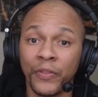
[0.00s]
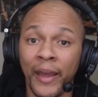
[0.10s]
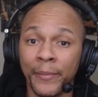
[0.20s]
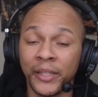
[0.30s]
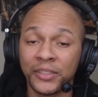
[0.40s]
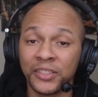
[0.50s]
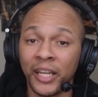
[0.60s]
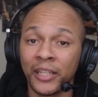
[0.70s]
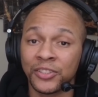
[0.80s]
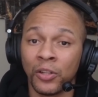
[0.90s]
that being said,
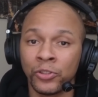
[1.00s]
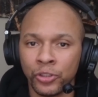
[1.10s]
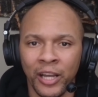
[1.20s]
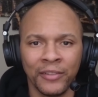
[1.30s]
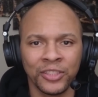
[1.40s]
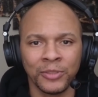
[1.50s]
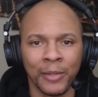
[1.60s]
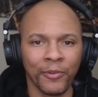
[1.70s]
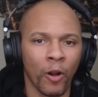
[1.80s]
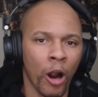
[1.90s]
as long as you have some type
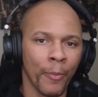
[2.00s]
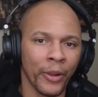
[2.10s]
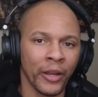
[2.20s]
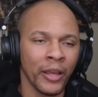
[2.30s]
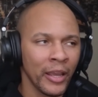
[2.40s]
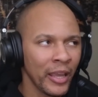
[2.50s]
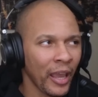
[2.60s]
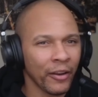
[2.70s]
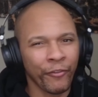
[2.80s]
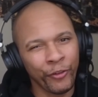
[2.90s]
of carpet and
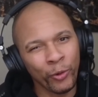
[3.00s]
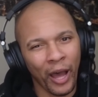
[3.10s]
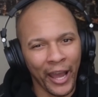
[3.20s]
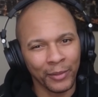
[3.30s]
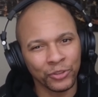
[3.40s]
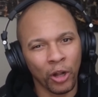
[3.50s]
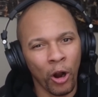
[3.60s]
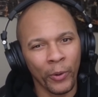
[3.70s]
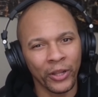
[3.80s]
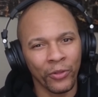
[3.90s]
a few items
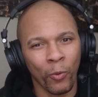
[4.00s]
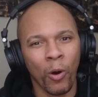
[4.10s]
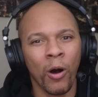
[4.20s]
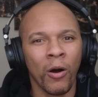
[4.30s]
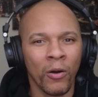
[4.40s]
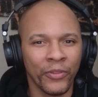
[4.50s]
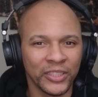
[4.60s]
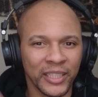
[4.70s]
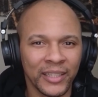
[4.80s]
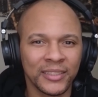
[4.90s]
already on the wall, this
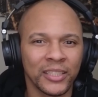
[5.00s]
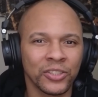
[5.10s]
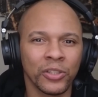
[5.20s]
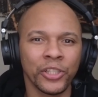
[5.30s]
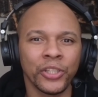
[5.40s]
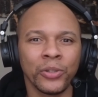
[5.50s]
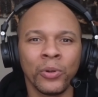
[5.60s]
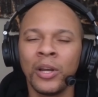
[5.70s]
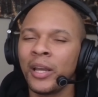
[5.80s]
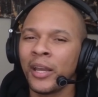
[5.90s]
headset is going to do
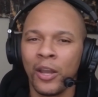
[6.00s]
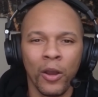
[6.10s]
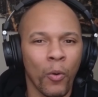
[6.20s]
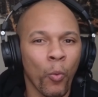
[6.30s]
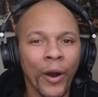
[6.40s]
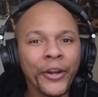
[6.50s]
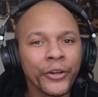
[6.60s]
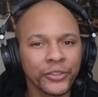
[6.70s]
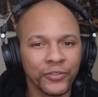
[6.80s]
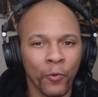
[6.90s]

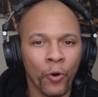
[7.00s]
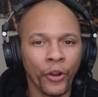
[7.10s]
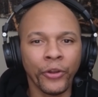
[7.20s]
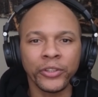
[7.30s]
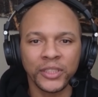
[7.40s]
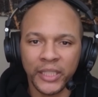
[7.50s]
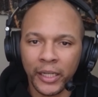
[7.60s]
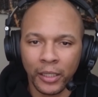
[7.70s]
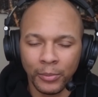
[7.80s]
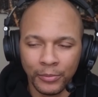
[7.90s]
wonders for your
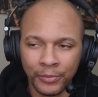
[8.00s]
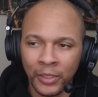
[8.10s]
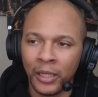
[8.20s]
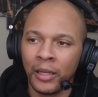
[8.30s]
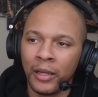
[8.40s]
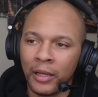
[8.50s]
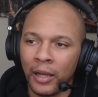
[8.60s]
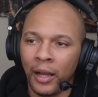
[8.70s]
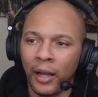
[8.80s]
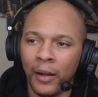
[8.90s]
setup.
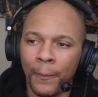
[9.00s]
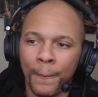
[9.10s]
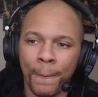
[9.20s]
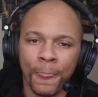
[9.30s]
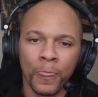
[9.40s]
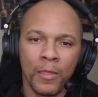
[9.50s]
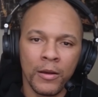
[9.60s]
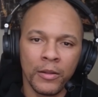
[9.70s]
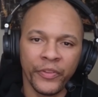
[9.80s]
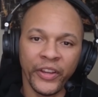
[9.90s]

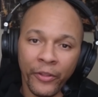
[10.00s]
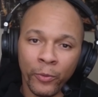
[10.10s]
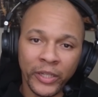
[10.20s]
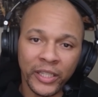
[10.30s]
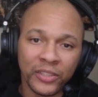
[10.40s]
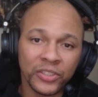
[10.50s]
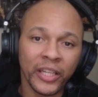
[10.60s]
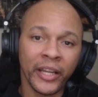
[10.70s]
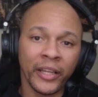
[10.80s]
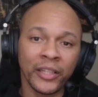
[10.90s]
The other one is,
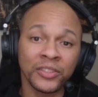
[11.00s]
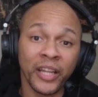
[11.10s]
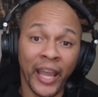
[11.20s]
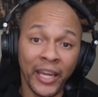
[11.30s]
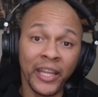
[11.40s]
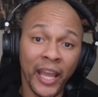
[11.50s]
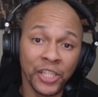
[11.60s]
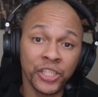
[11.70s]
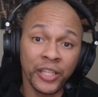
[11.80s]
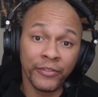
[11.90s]
it is
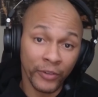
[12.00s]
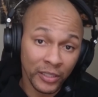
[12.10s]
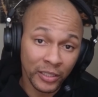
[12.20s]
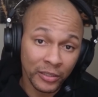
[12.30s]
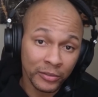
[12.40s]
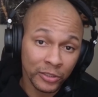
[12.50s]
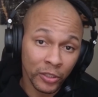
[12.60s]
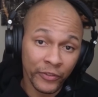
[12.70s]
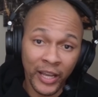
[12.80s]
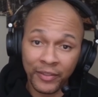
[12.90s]
ADHD friendly. So if
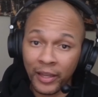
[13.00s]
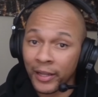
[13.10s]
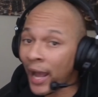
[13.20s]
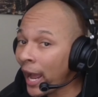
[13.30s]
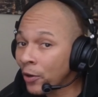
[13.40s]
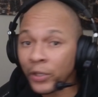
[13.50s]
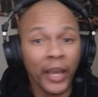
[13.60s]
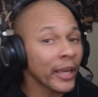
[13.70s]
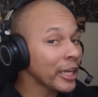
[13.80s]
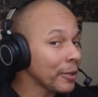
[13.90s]
you got that guy who
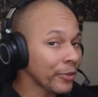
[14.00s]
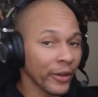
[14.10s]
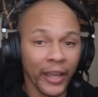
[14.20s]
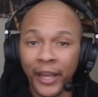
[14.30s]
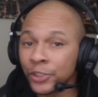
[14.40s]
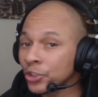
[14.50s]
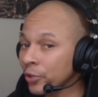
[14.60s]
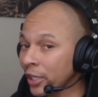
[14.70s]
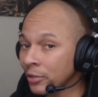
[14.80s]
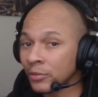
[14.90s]
can't keep their head
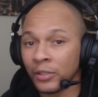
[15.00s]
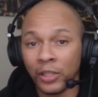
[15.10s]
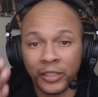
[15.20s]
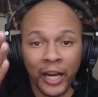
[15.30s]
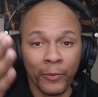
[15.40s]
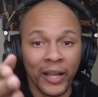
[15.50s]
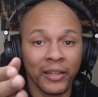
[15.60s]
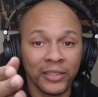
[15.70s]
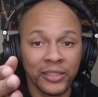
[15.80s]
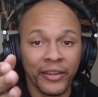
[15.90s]
straight and look directly
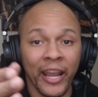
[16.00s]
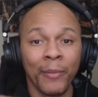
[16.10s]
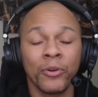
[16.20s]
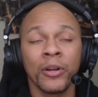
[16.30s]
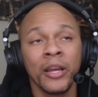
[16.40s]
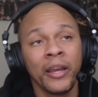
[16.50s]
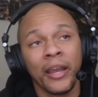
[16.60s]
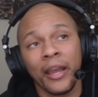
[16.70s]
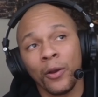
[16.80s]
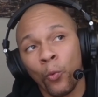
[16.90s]
into the camera
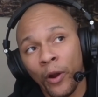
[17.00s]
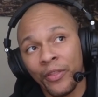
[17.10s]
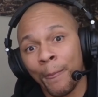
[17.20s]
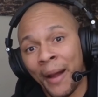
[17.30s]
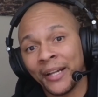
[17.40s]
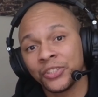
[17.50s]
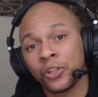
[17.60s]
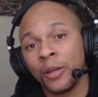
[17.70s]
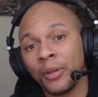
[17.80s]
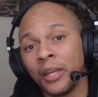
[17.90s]
where the mic is going
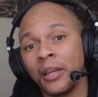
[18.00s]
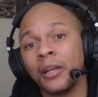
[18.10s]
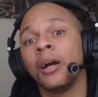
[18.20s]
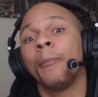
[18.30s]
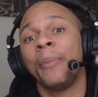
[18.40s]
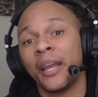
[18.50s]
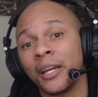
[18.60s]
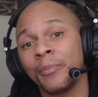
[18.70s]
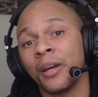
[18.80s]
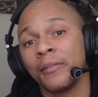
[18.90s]
to be picking
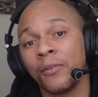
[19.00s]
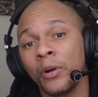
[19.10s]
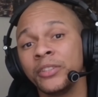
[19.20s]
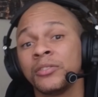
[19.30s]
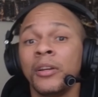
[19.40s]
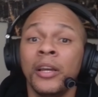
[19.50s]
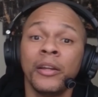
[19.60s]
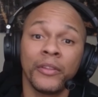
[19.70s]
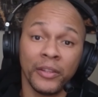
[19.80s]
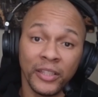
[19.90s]
up that voice,
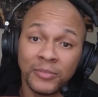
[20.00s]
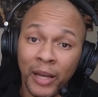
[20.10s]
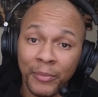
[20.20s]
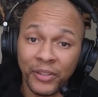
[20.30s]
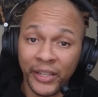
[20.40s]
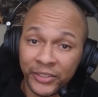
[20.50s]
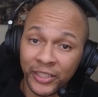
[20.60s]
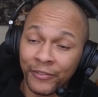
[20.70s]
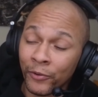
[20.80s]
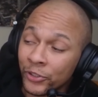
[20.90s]
then this might be the
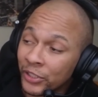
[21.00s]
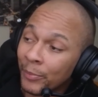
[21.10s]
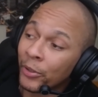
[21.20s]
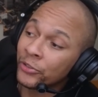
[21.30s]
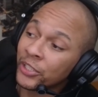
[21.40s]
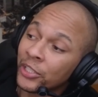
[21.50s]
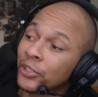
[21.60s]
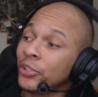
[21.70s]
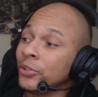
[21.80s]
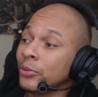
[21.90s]
headset for you. So that person can
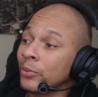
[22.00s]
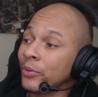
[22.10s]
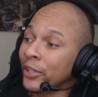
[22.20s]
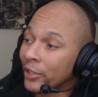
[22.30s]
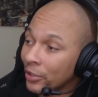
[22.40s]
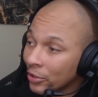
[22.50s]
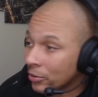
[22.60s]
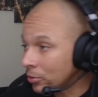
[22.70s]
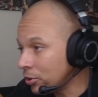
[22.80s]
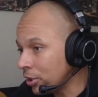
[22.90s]
do their
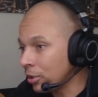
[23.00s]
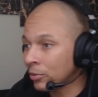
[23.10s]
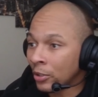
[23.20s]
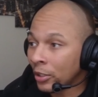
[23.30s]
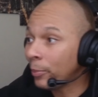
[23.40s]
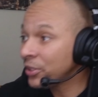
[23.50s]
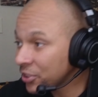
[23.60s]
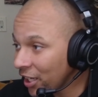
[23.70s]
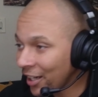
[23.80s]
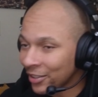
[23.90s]
little, a piece of
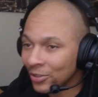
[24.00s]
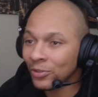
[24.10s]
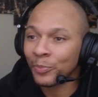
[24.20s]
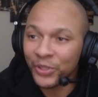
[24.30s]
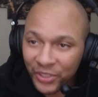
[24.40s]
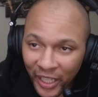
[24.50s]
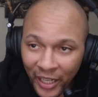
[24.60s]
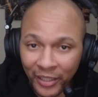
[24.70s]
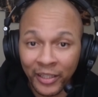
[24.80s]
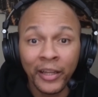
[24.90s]
candy. Ooh, a piece of
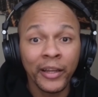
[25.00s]
candy.